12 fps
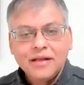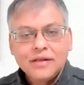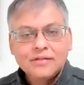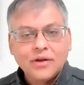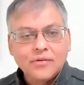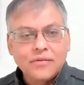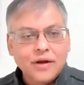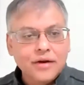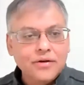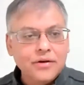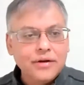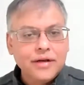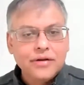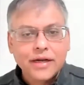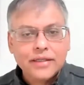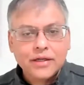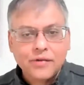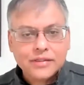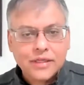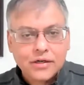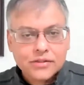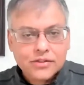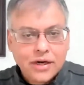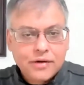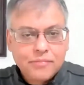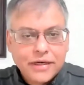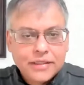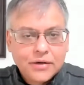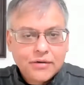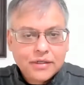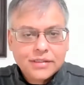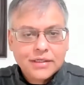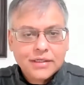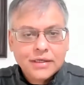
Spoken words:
So did you get the question, or should I repeat the question?